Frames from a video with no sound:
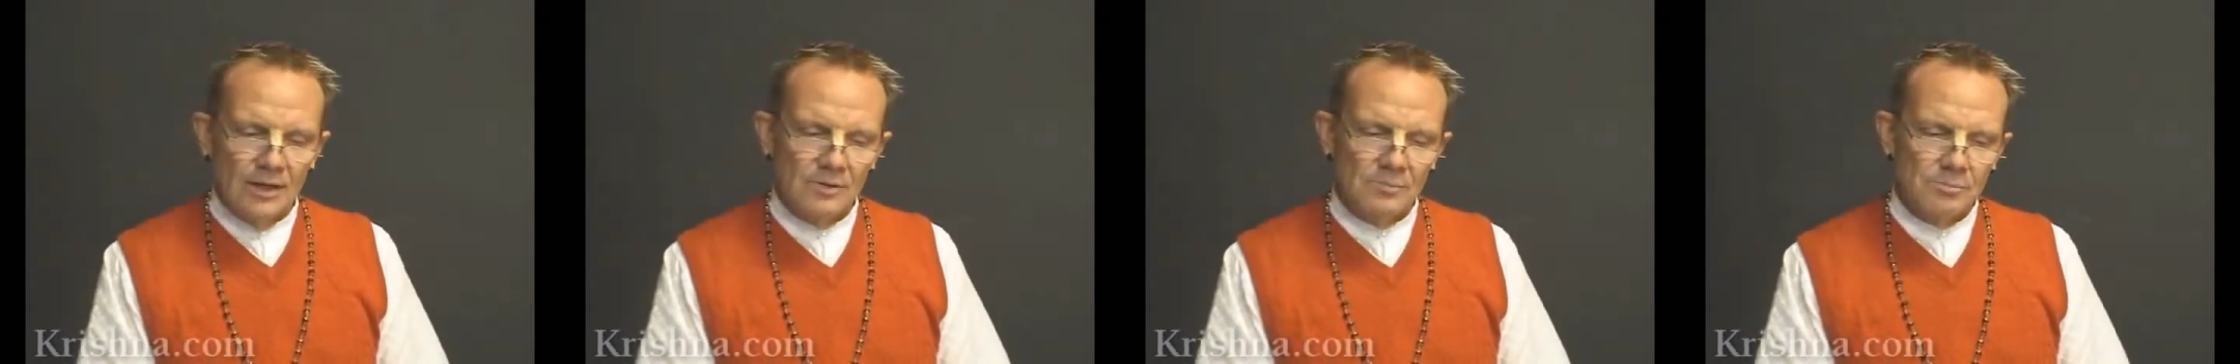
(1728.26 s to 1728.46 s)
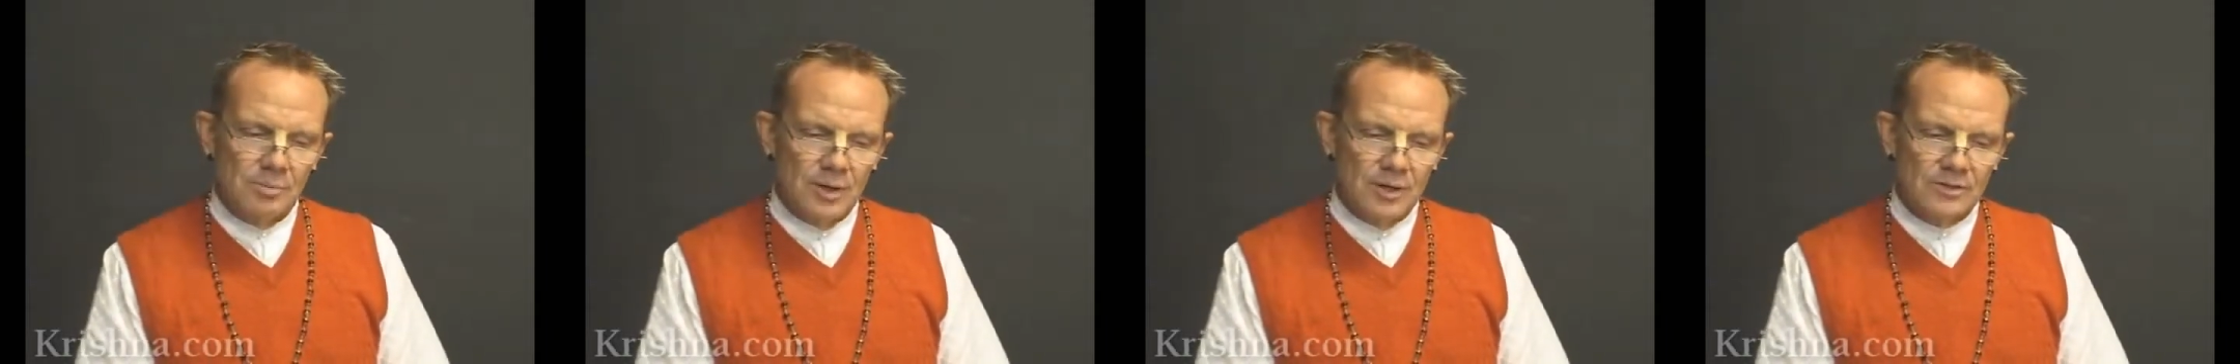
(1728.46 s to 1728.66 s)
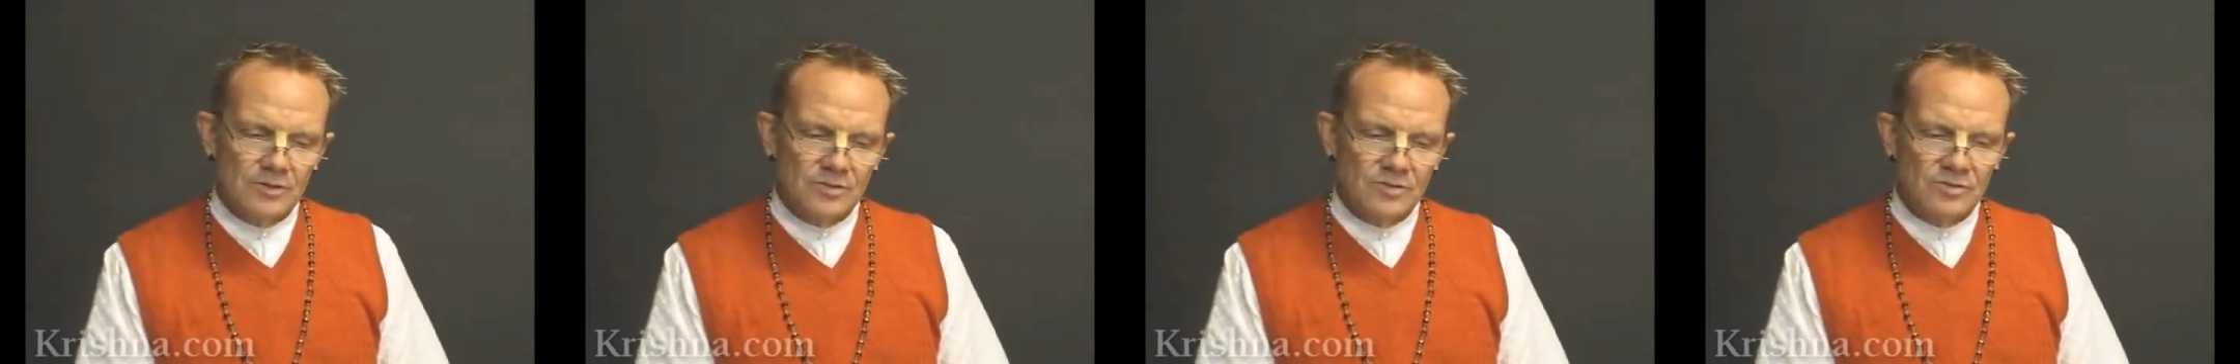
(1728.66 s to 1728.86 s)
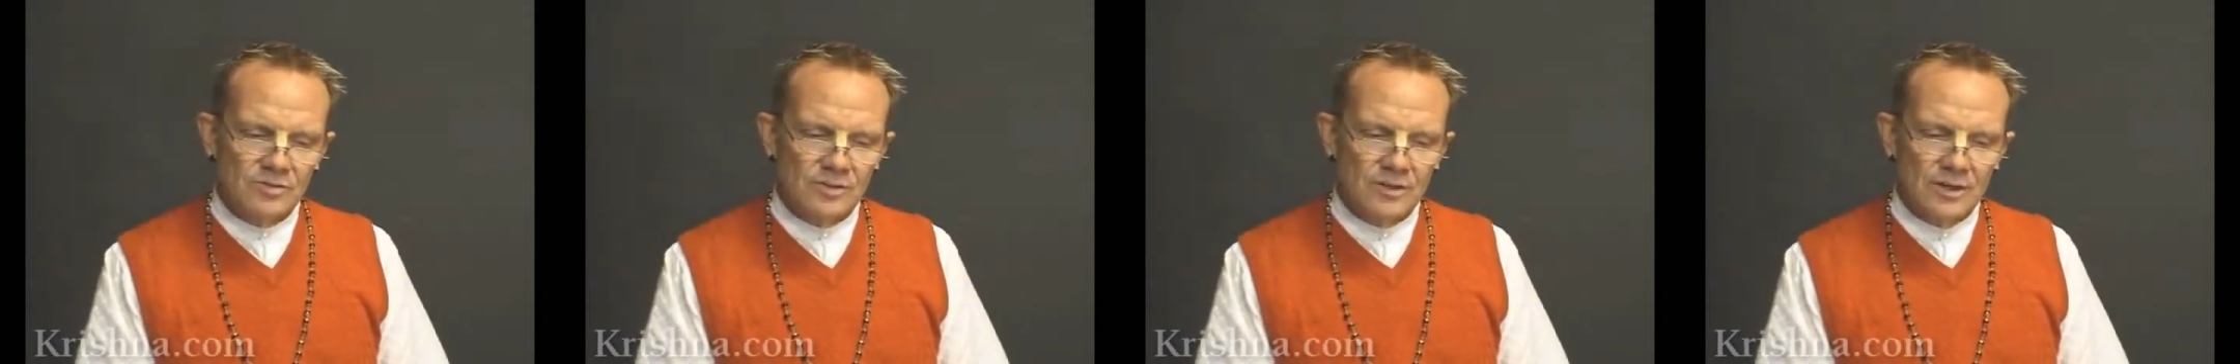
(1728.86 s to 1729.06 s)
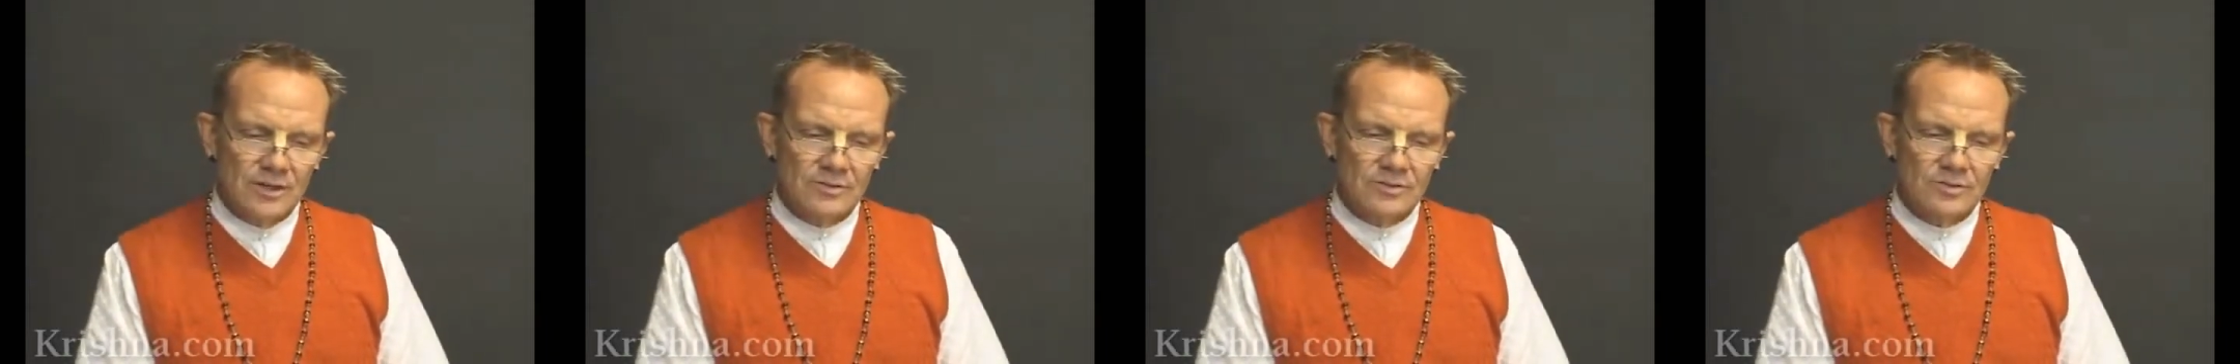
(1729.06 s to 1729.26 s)
And
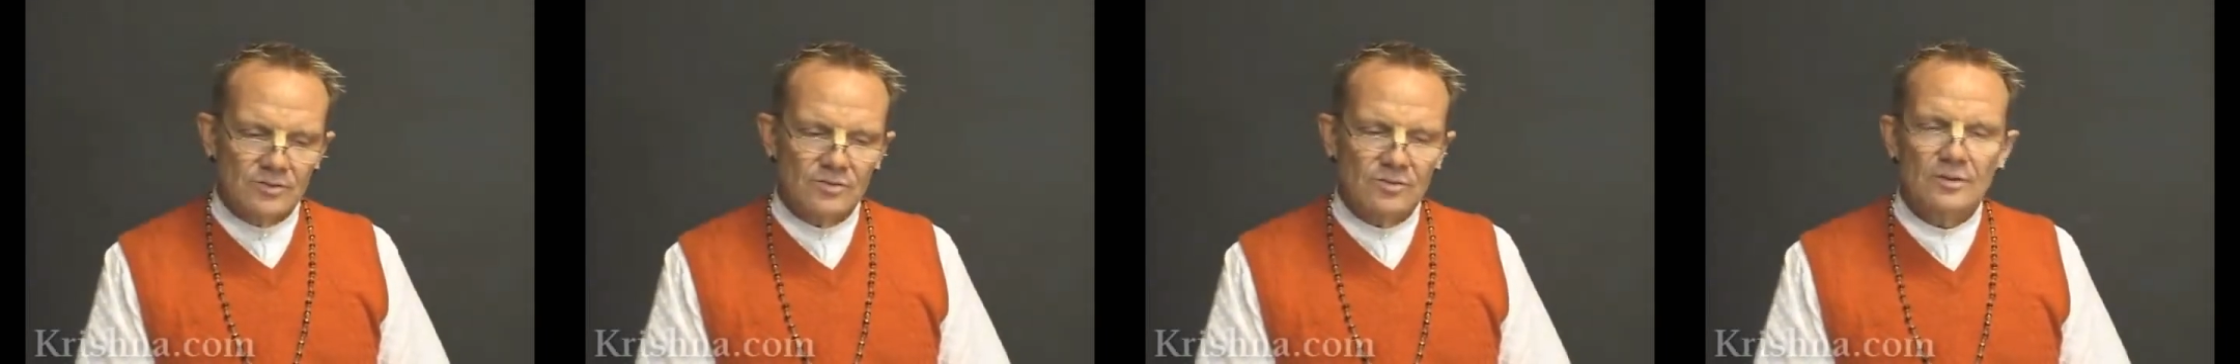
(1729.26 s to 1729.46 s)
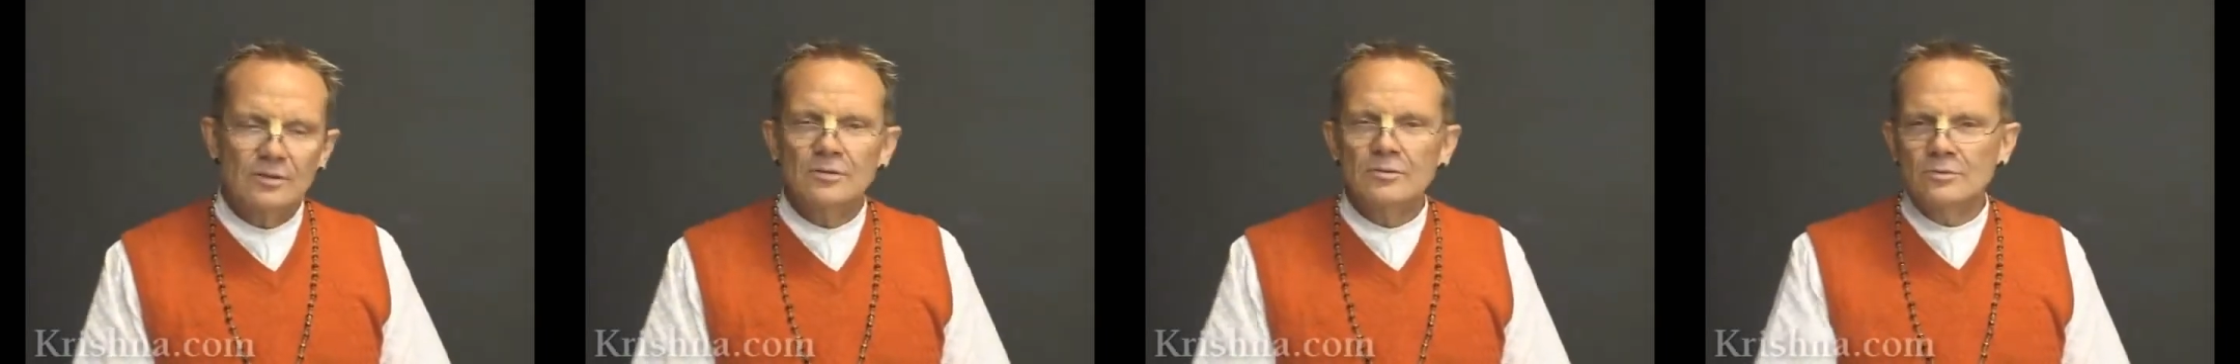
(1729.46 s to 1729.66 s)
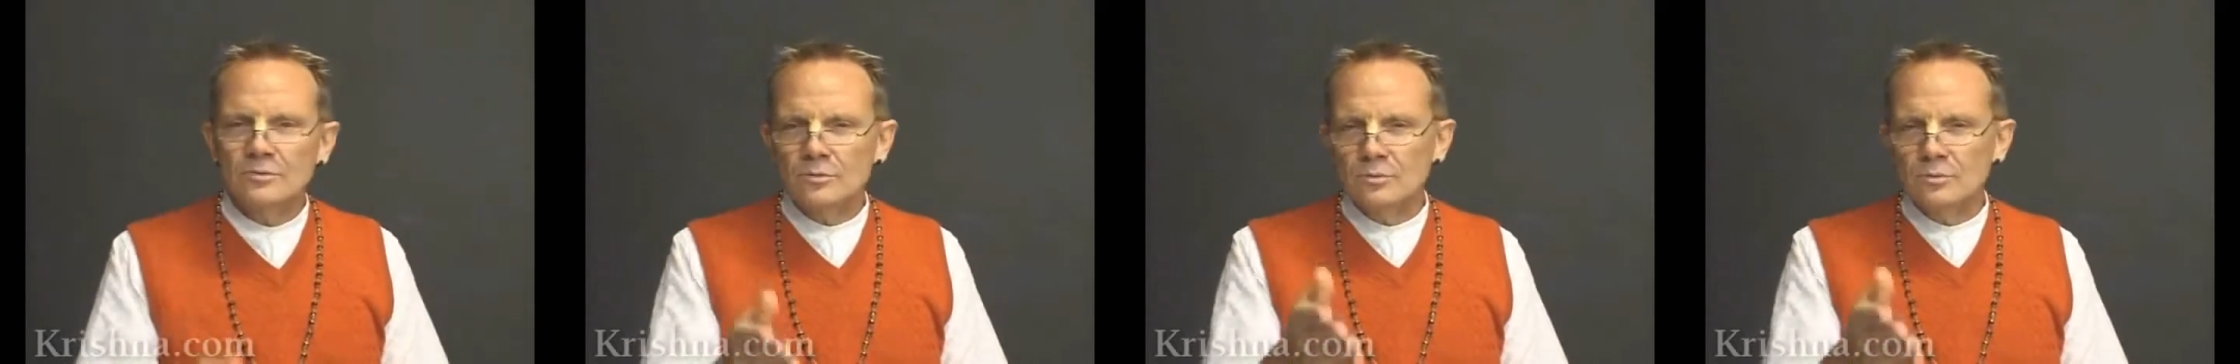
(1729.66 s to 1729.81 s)
Bhaktisiddhanta said, oh,